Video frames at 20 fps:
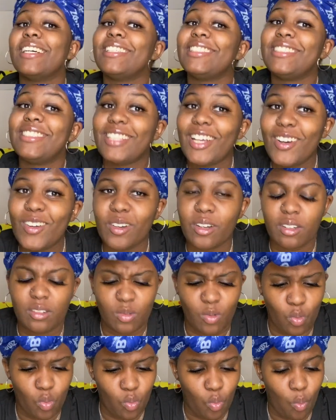So,
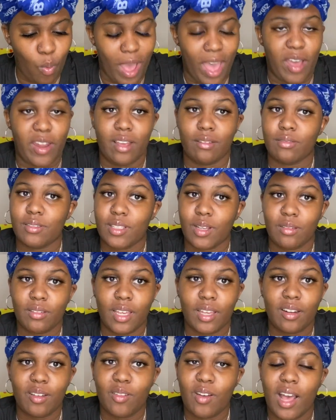wow, that was so
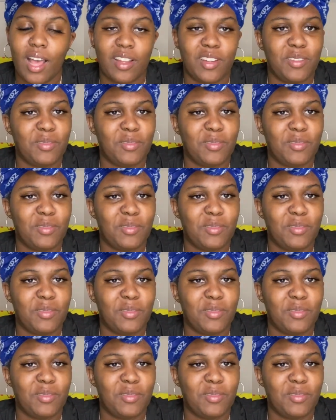ghetto.